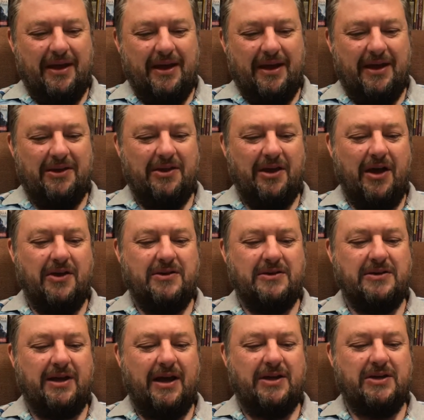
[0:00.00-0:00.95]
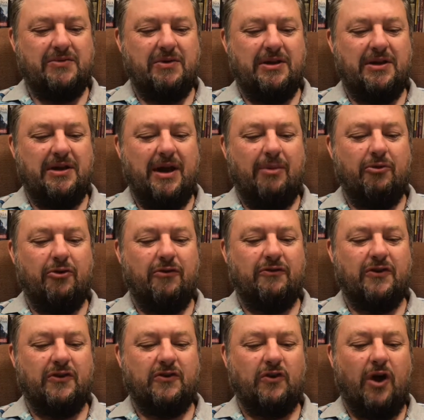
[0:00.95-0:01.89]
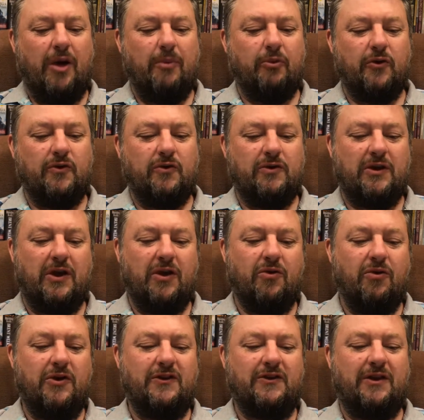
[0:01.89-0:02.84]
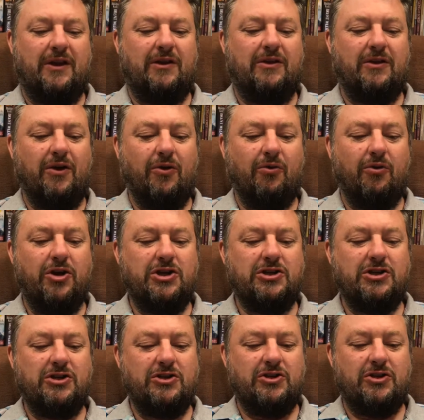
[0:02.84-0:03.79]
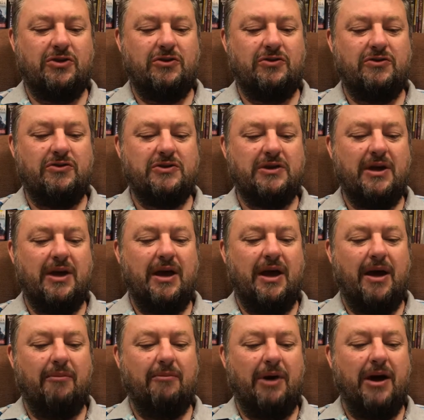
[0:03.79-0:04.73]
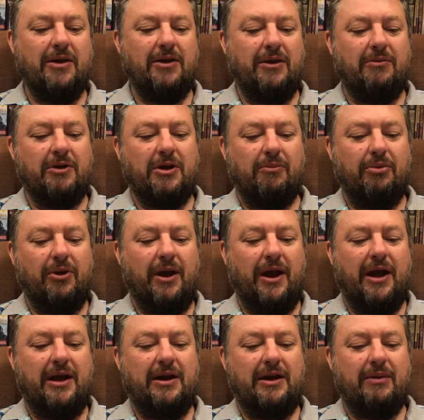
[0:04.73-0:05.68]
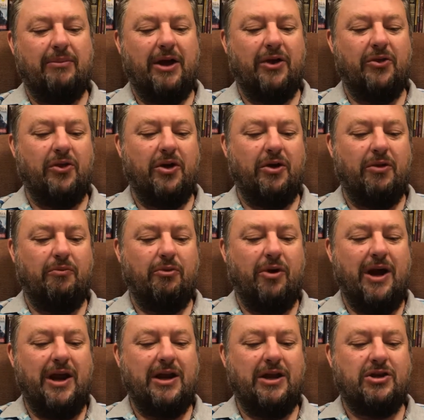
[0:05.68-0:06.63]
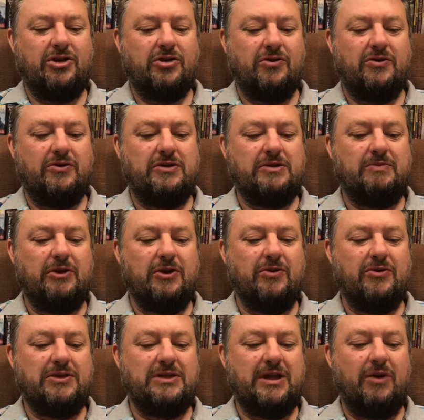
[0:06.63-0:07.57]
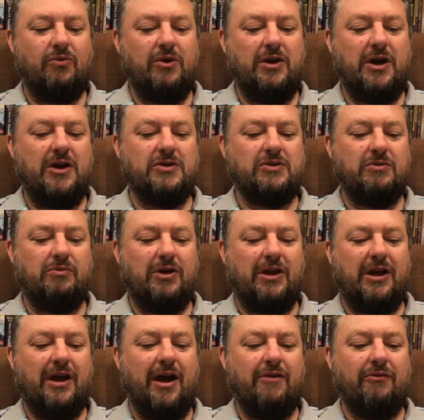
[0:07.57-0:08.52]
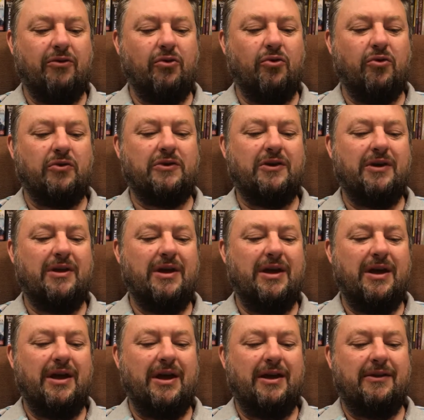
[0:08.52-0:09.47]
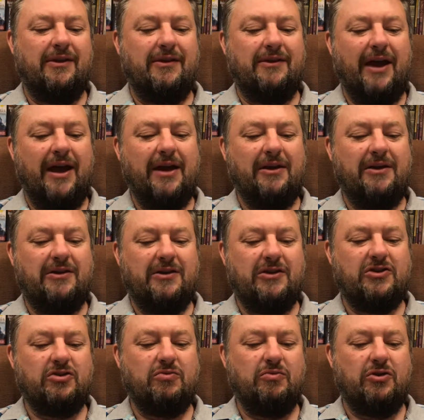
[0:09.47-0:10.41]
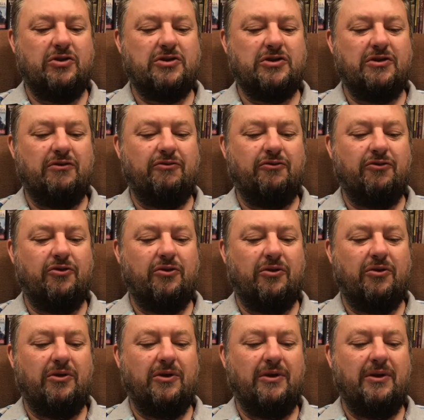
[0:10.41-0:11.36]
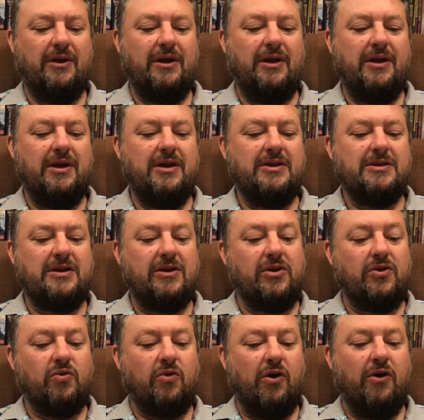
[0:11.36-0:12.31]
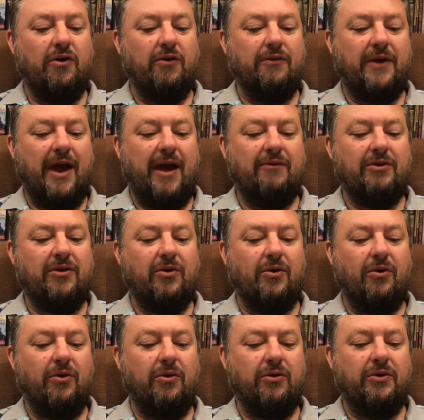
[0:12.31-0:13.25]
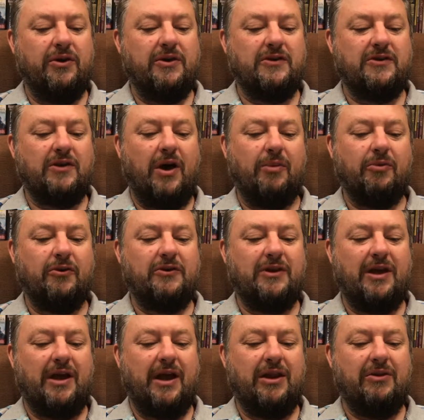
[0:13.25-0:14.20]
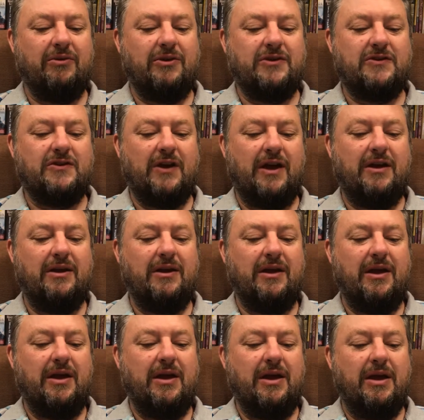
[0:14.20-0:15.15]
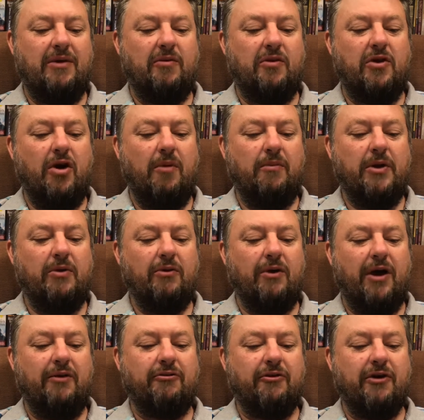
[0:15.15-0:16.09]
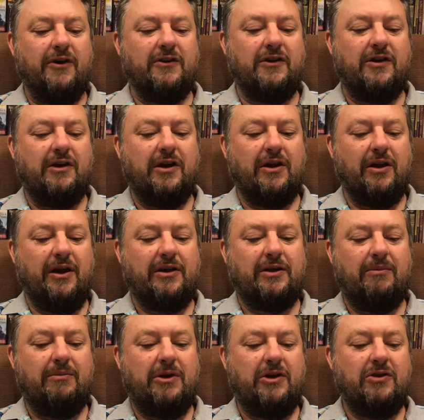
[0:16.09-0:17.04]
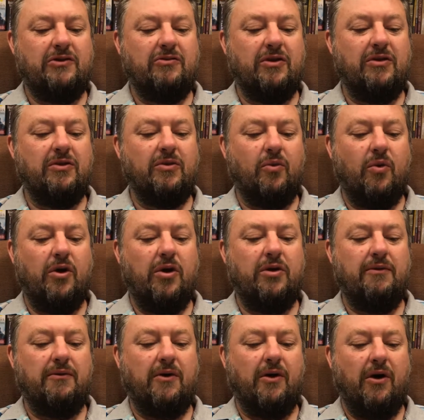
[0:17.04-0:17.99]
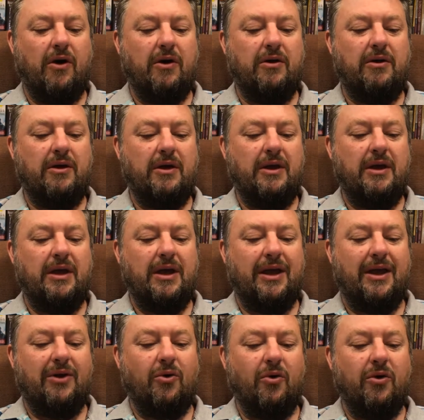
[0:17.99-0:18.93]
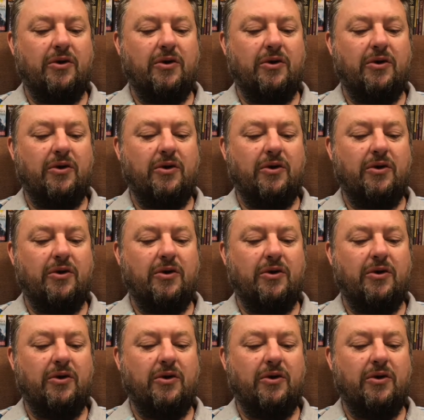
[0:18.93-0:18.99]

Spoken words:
In those days when the number of disciples was increasing, the Grecian Jews among them complained about the Hebraic Jews because their widows were being overlooked in the daily distribution of food. So the 12 gathered all the disciples together and said, "It would not be right for us to neglect the ministry of the word of God in order